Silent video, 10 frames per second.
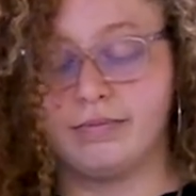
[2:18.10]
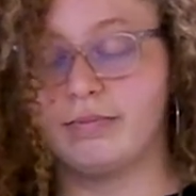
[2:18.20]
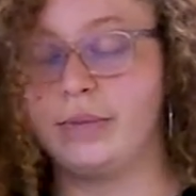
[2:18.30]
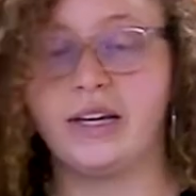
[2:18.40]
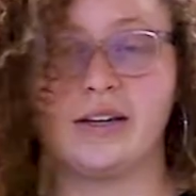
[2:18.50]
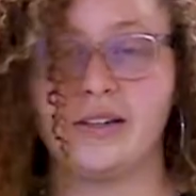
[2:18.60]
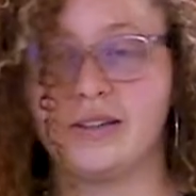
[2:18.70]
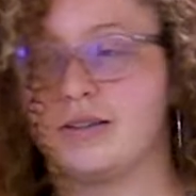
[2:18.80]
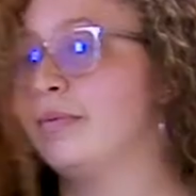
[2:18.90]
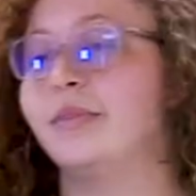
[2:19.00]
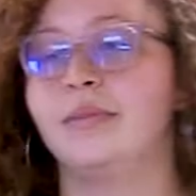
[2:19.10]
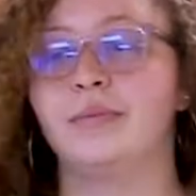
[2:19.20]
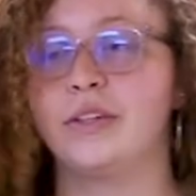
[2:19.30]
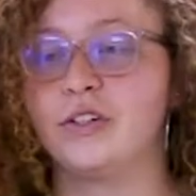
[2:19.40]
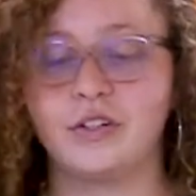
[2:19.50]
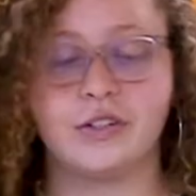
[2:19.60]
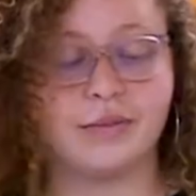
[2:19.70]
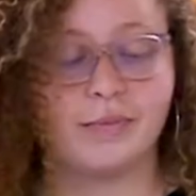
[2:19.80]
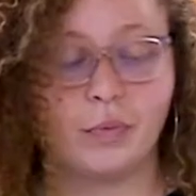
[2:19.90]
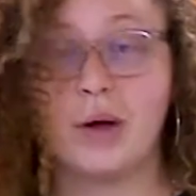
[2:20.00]
because it's just
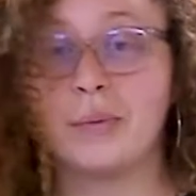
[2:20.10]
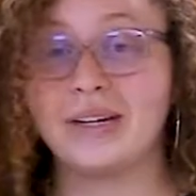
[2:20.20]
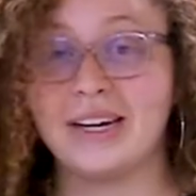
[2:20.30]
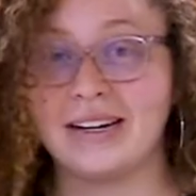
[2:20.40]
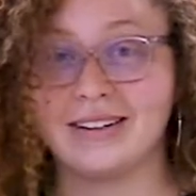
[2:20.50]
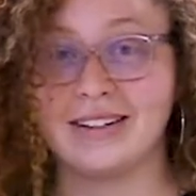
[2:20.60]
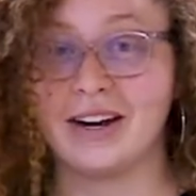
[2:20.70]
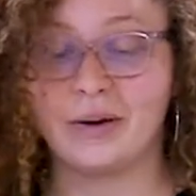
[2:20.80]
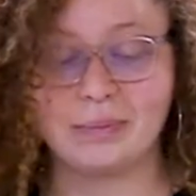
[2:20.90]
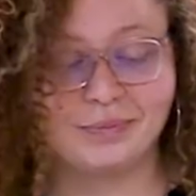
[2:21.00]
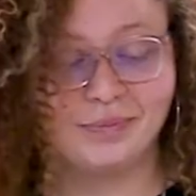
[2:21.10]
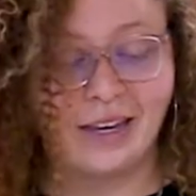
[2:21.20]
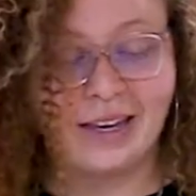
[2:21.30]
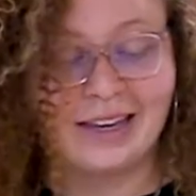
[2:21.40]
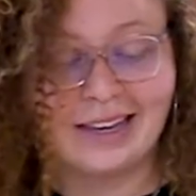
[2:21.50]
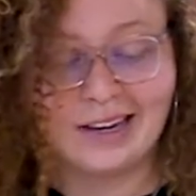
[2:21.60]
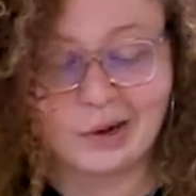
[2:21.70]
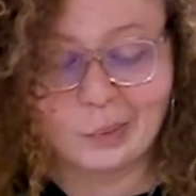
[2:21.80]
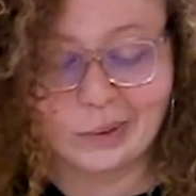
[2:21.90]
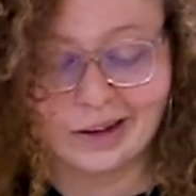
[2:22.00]
what we need, you know?
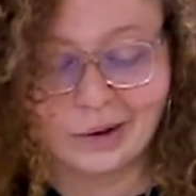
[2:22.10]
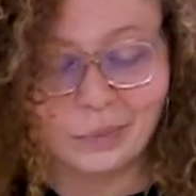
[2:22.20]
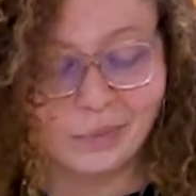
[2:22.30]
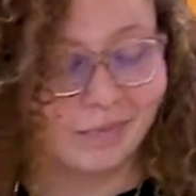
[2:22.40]
There we go.